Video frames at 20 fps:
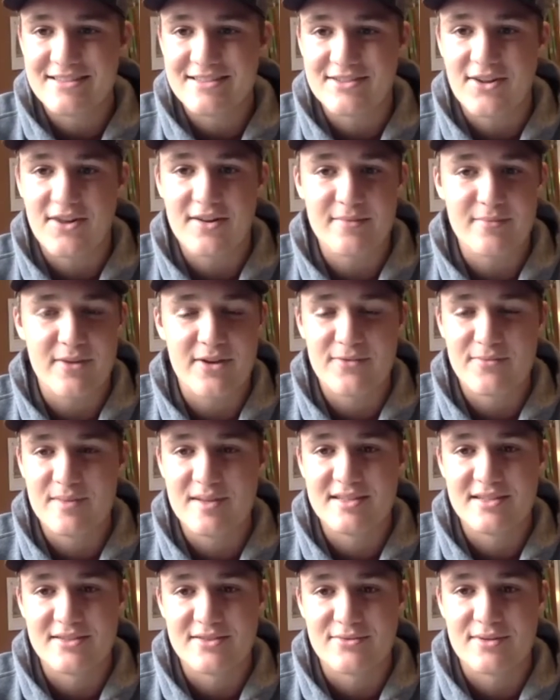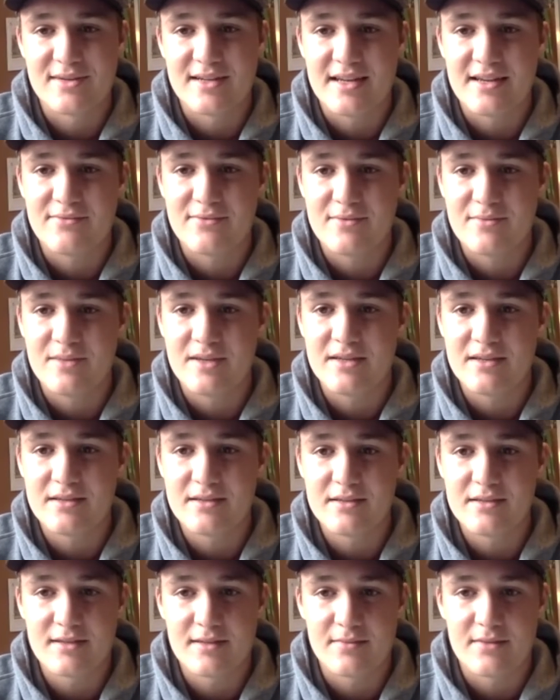starting my own business one day would be
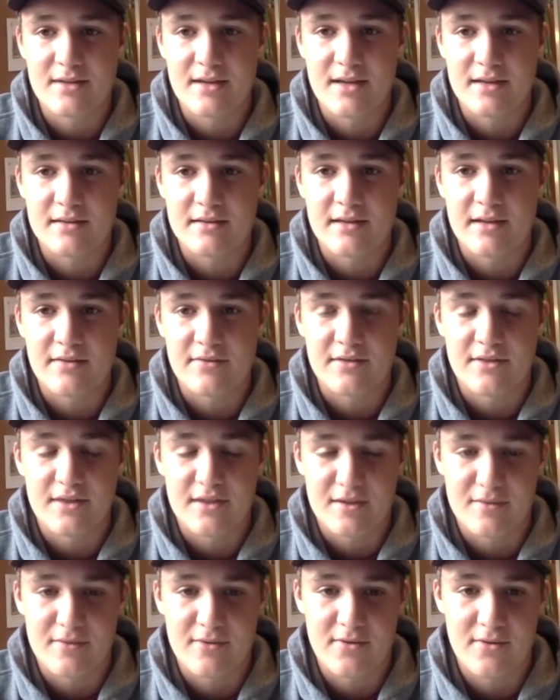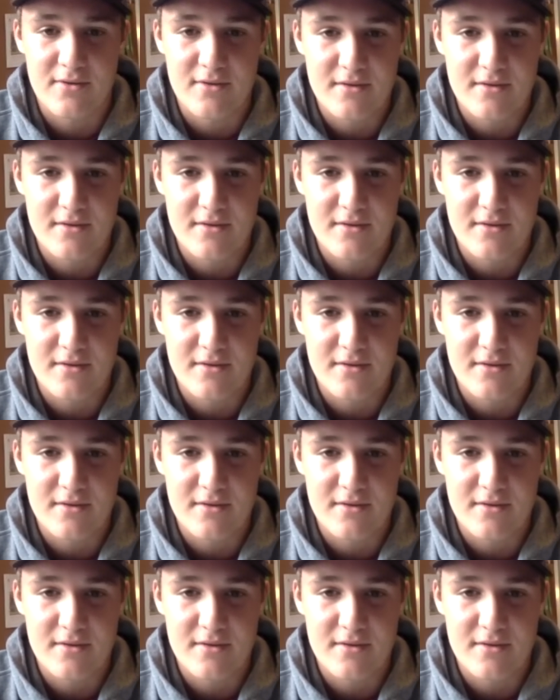something I would definitely think about.